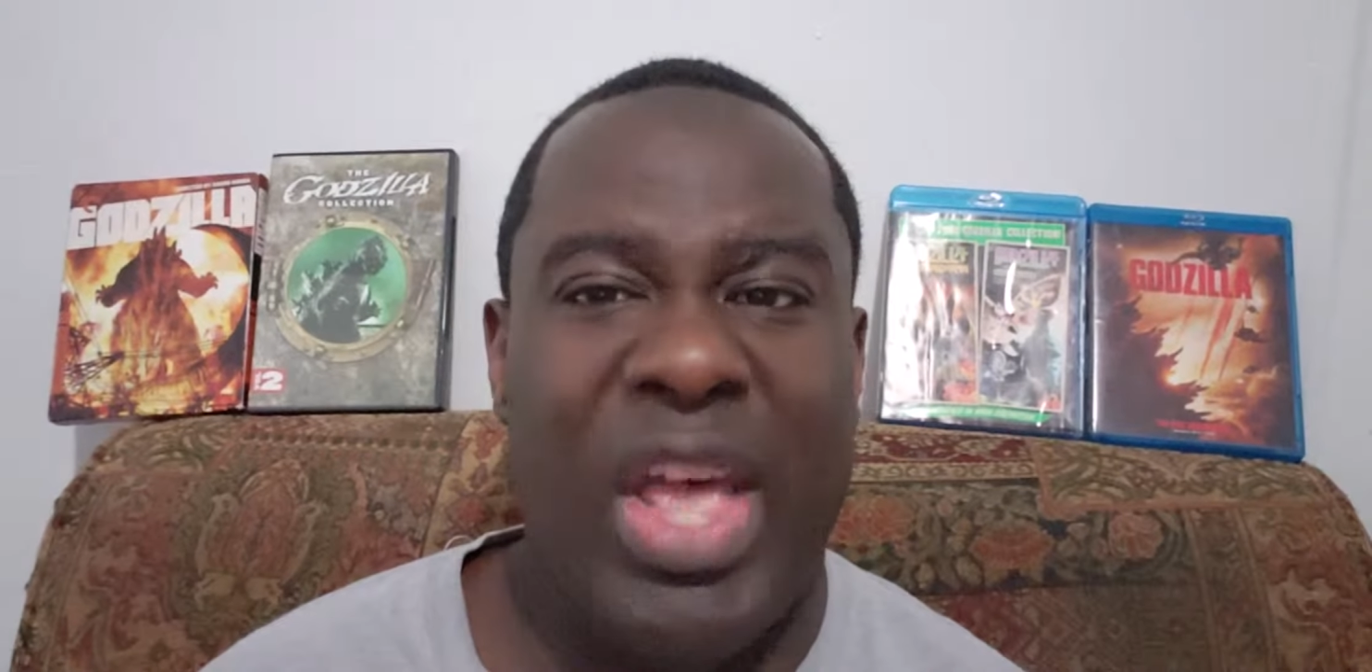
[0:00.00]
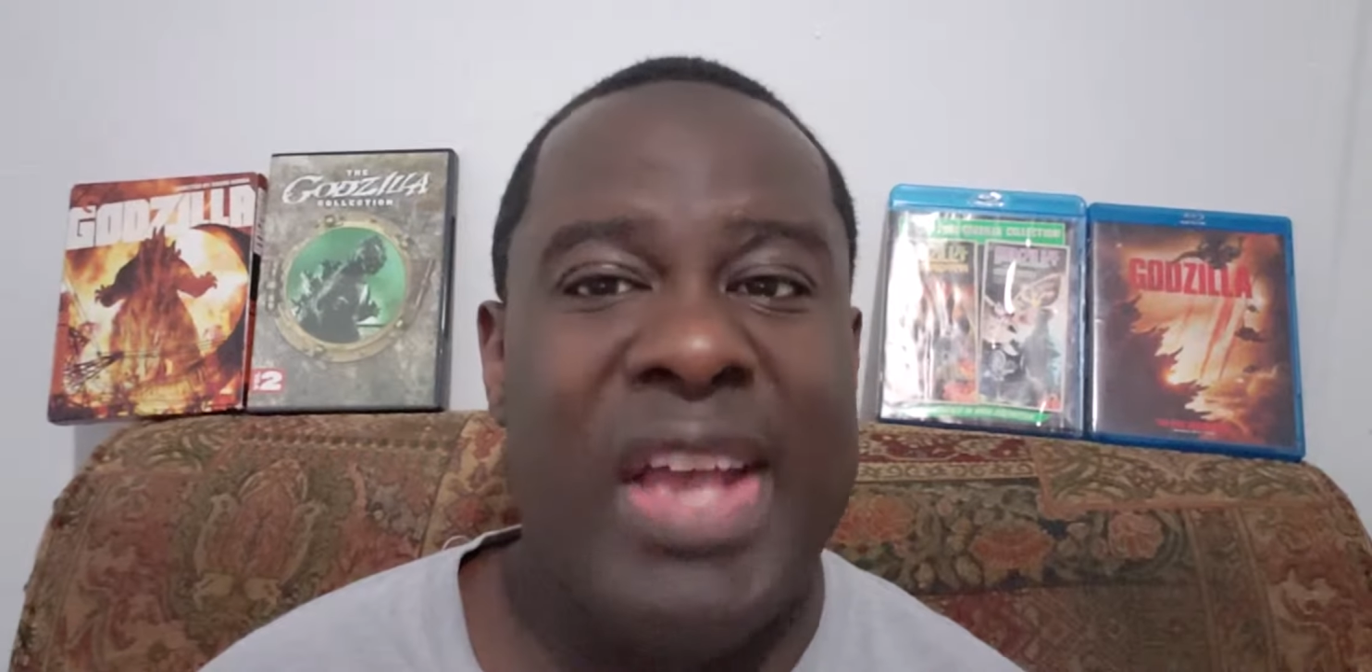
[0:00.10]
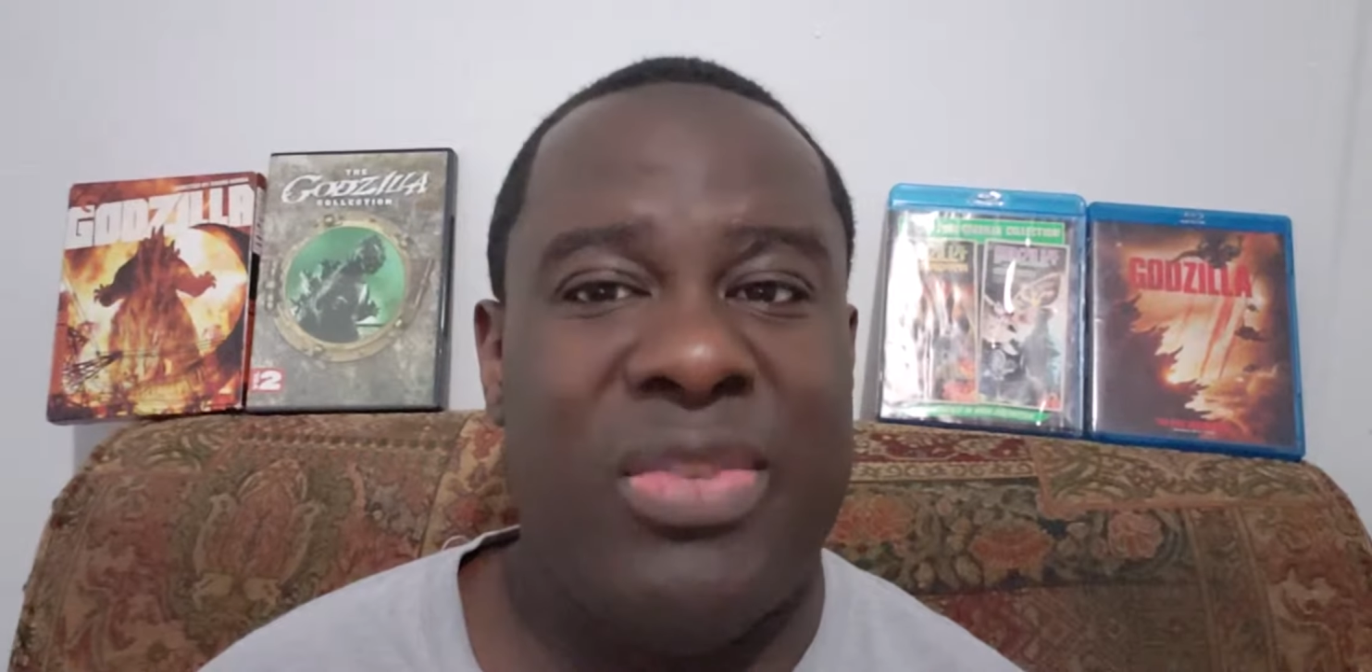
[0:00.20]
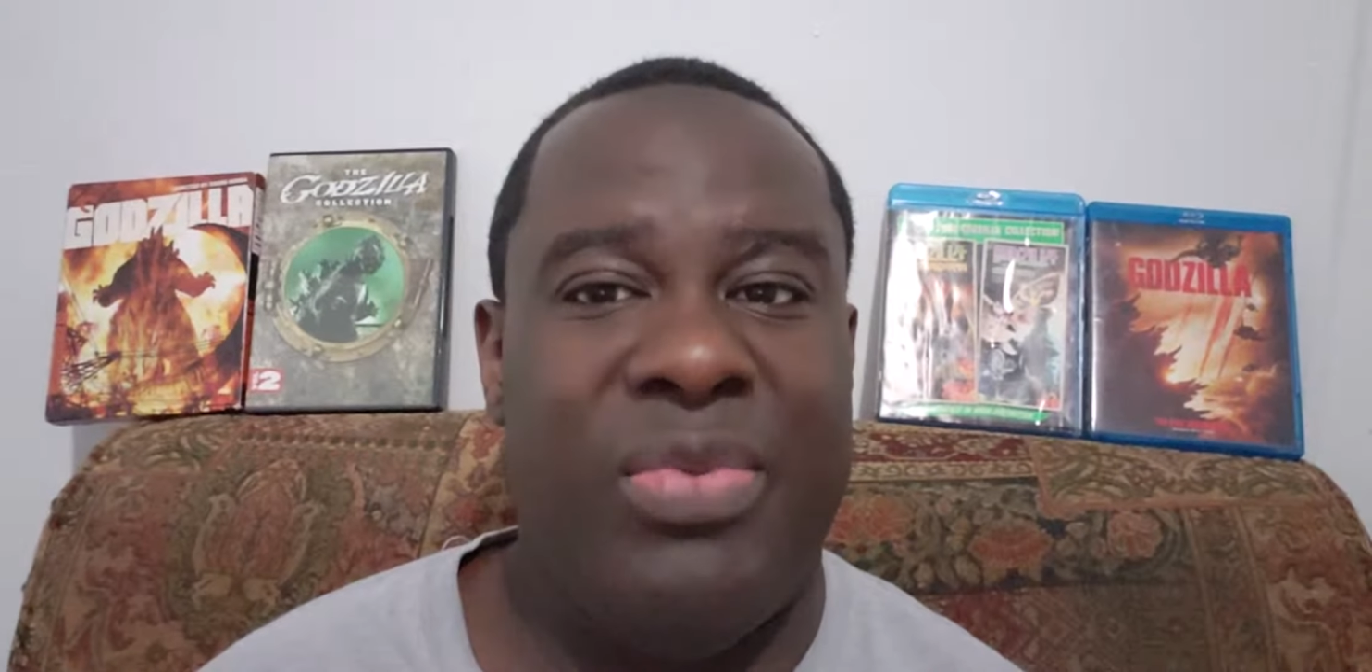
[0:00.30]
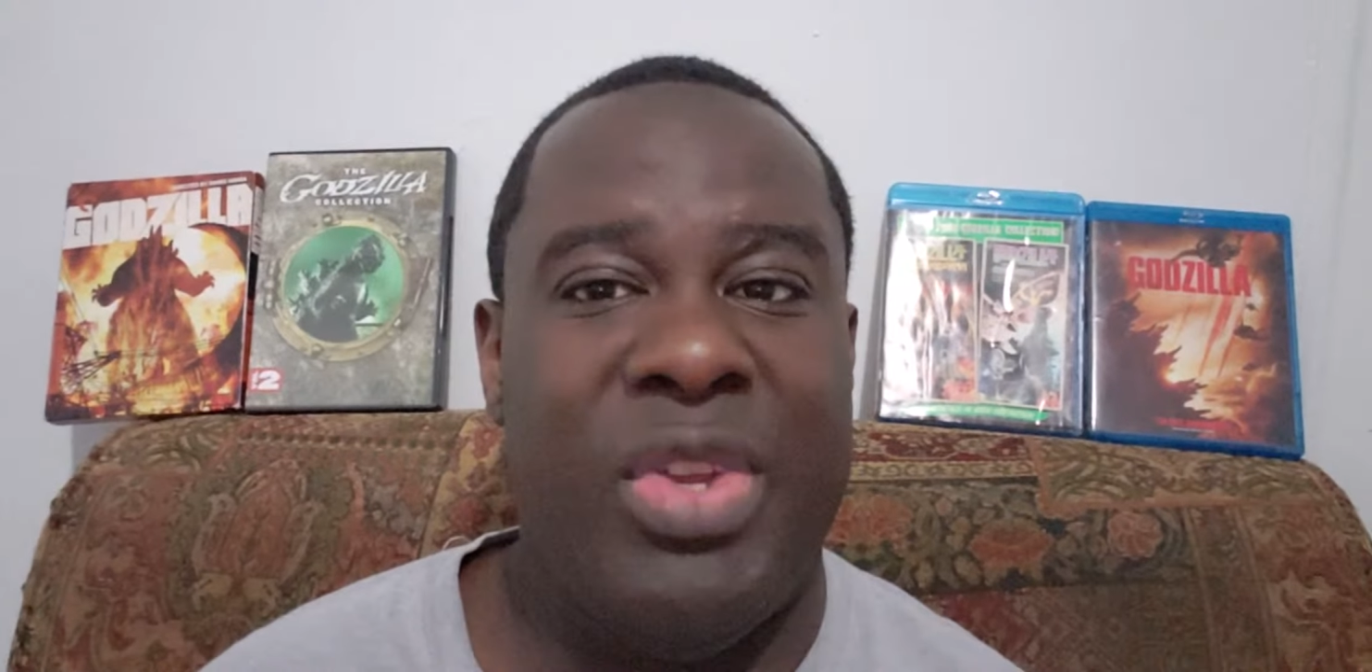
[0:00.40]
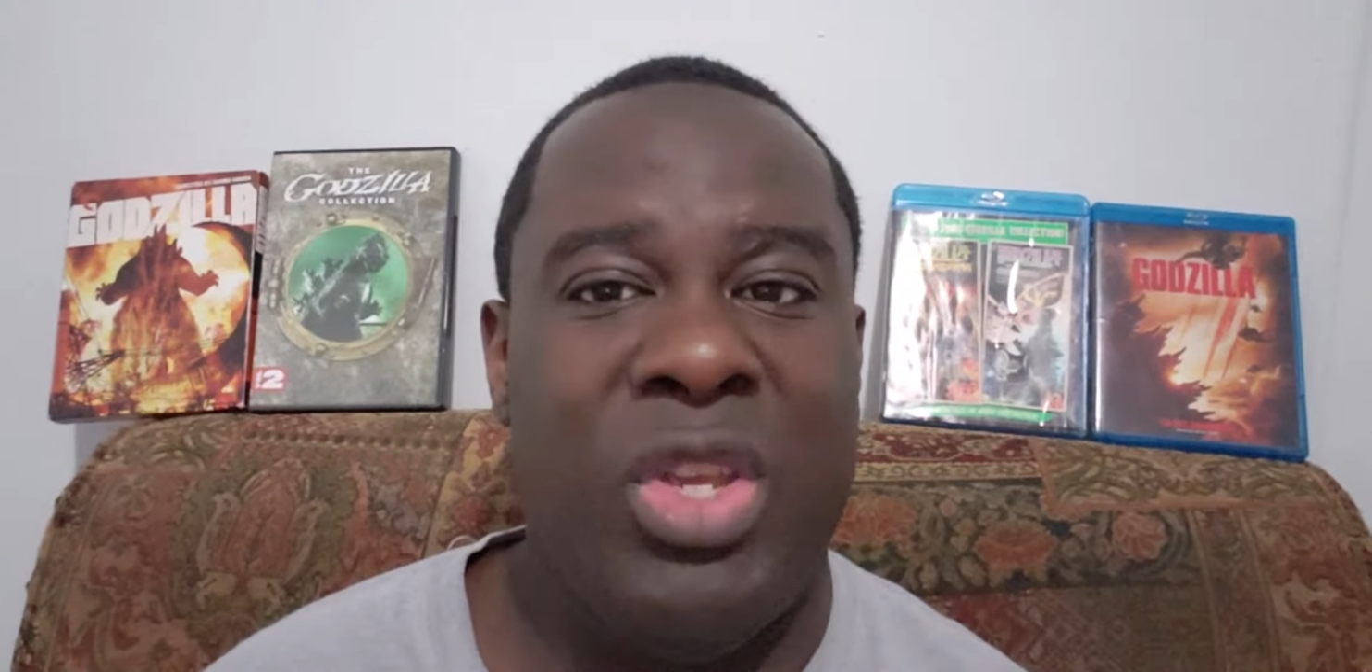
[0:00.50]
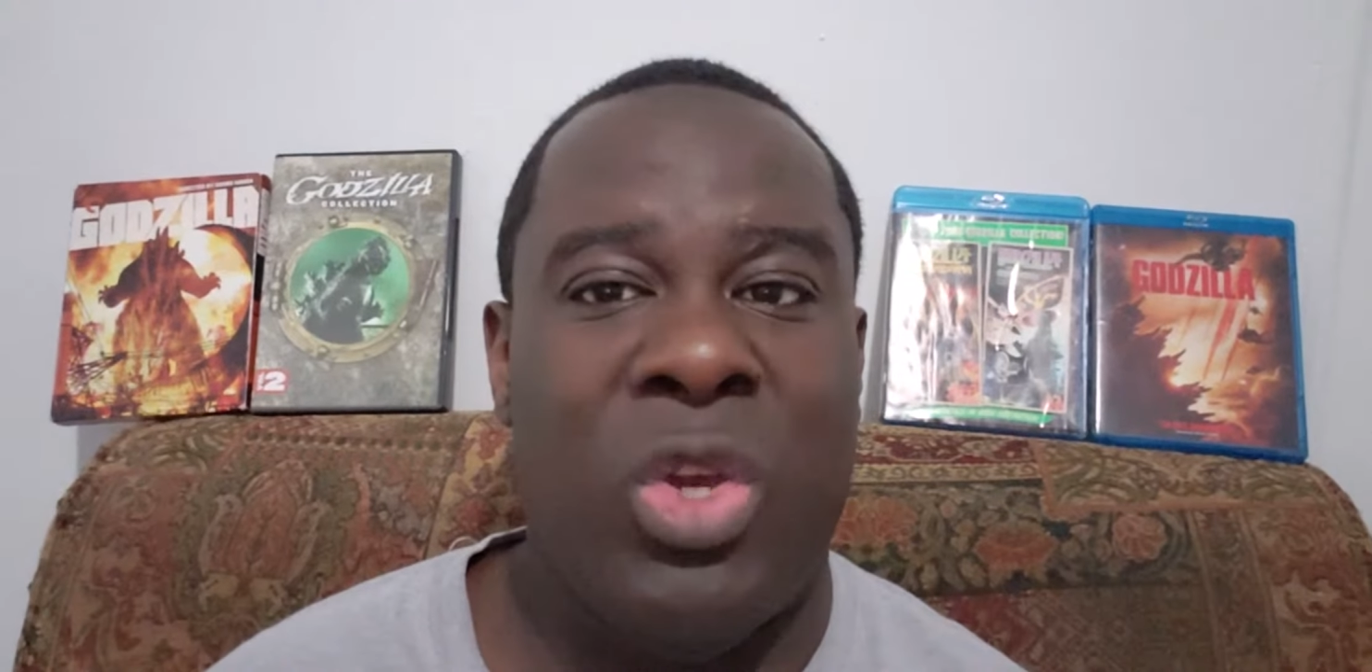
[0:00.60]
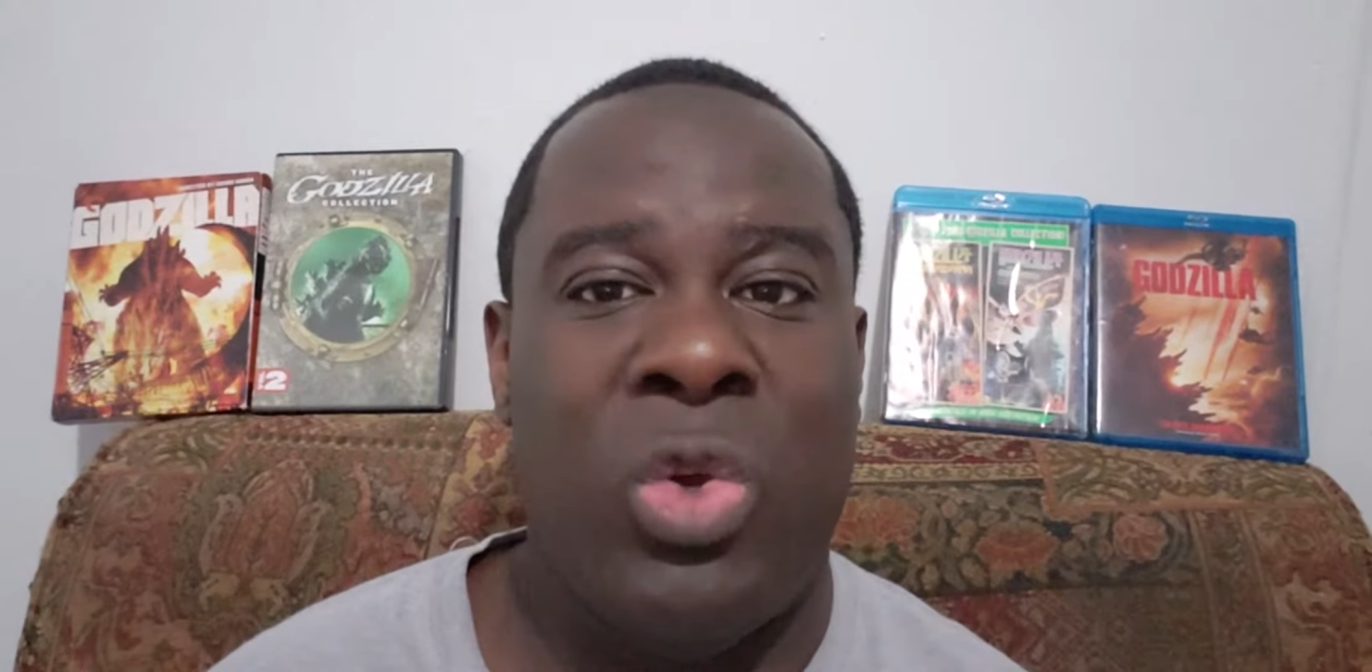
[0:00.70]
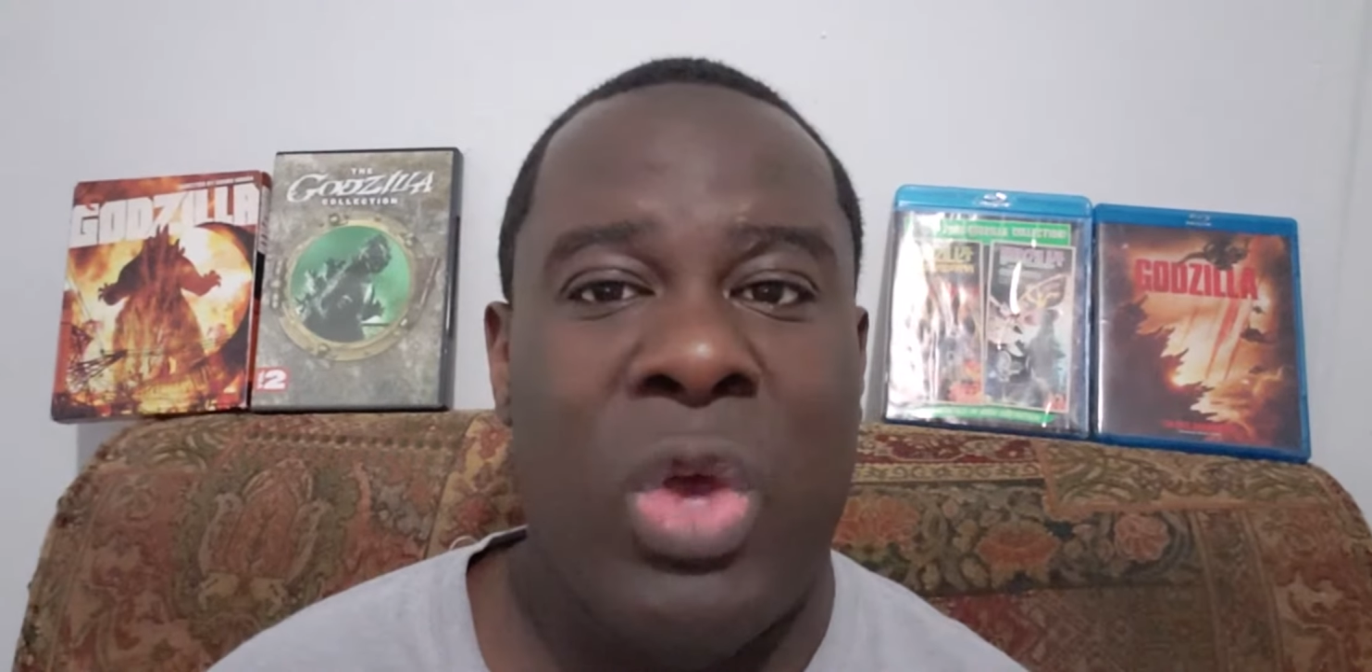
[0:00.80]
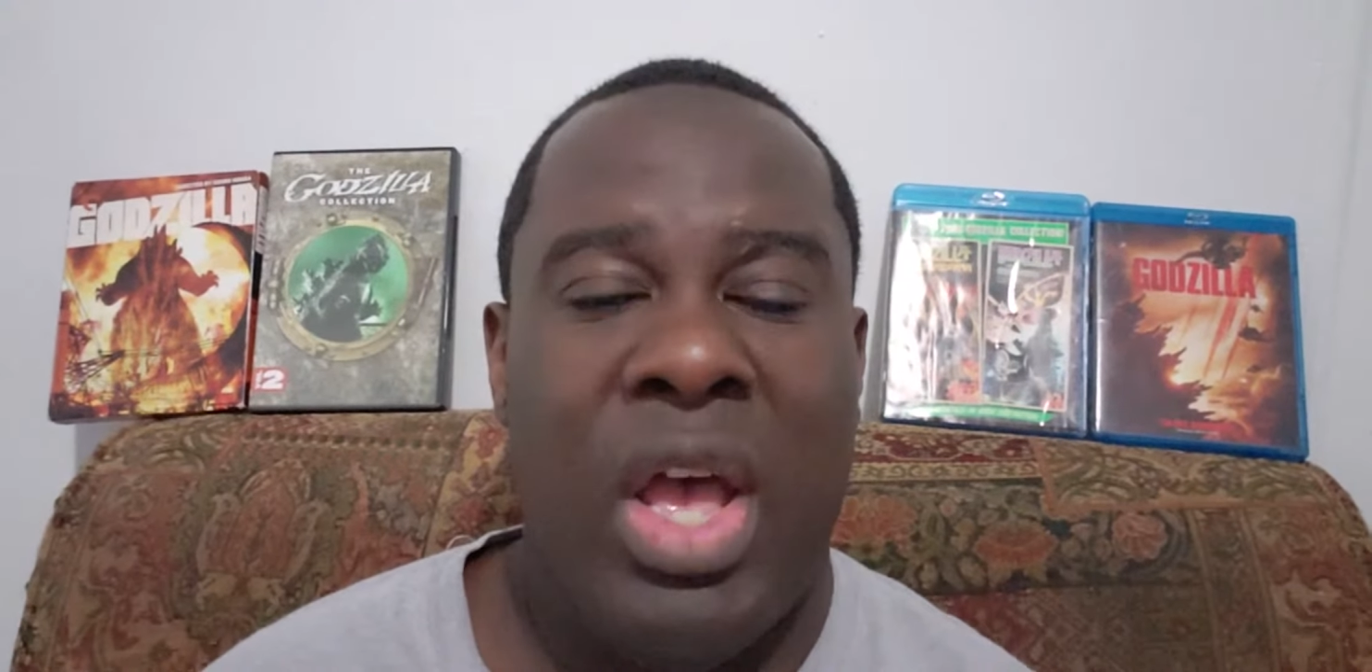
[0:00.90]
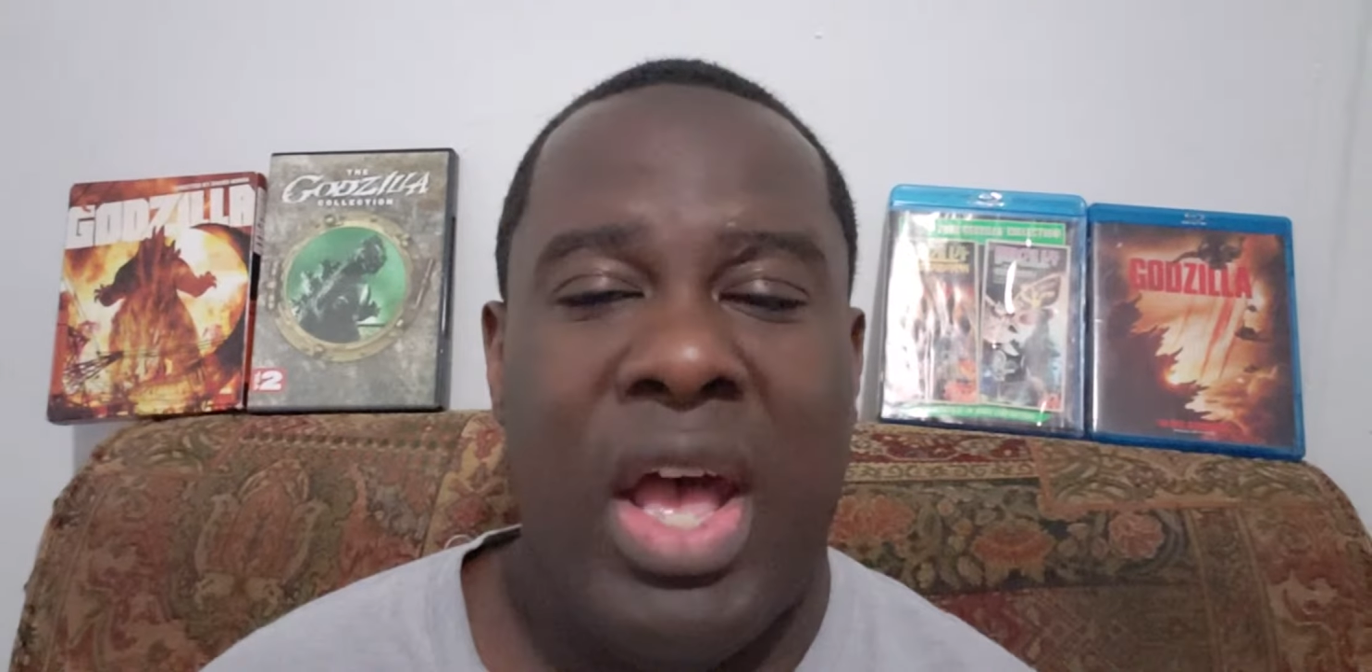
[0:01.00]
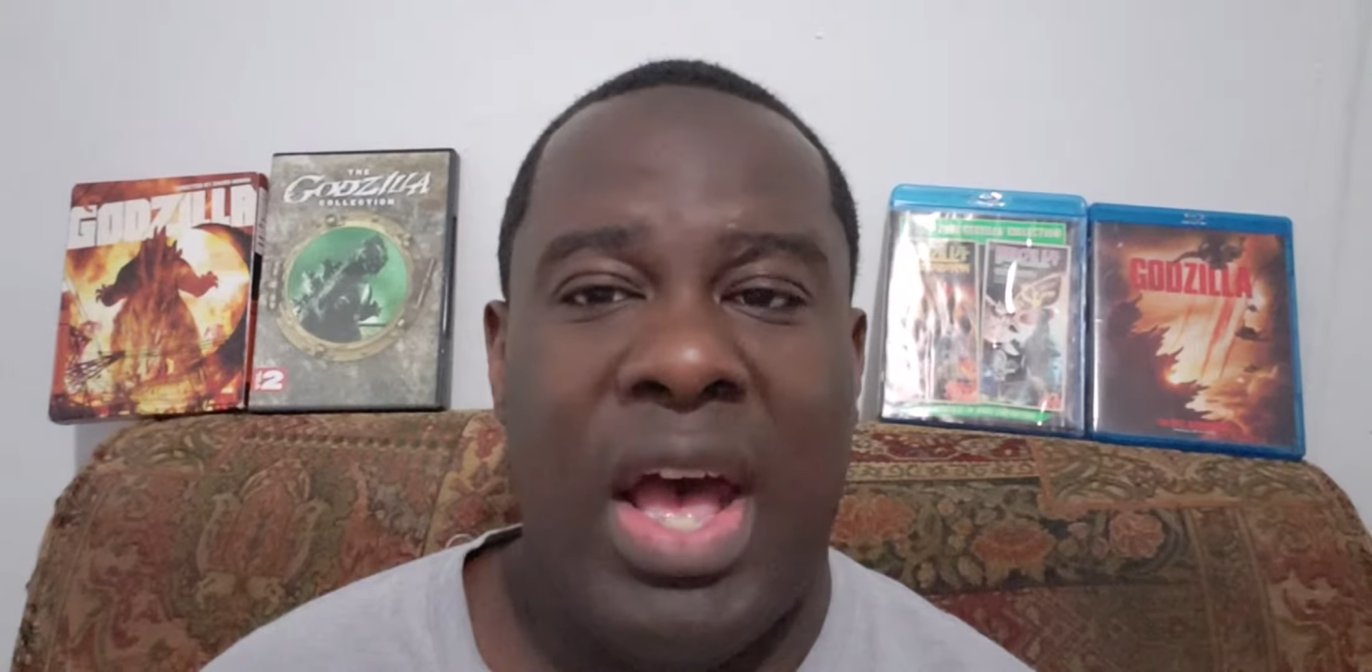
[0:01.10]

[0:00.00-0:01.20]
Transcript: last video,